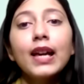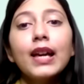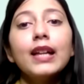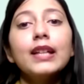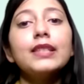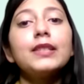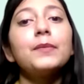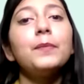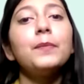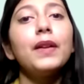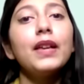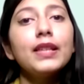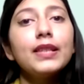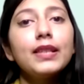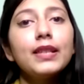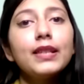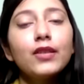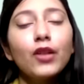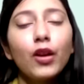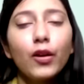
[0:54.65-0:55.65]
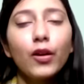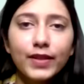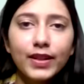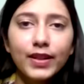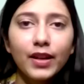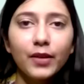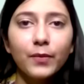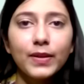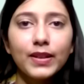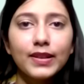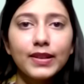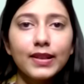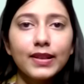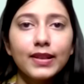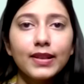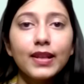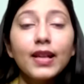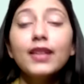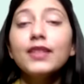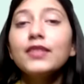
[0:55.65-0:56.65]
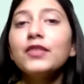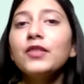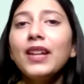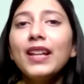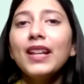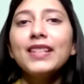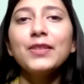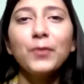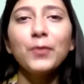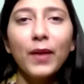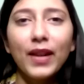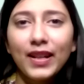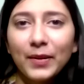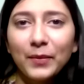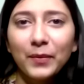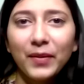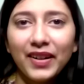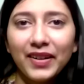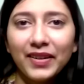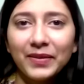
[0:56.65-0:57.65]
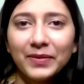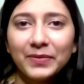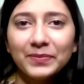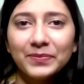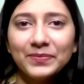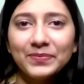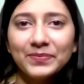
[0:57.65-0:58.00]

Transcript: its basis of services. So let's welcome her.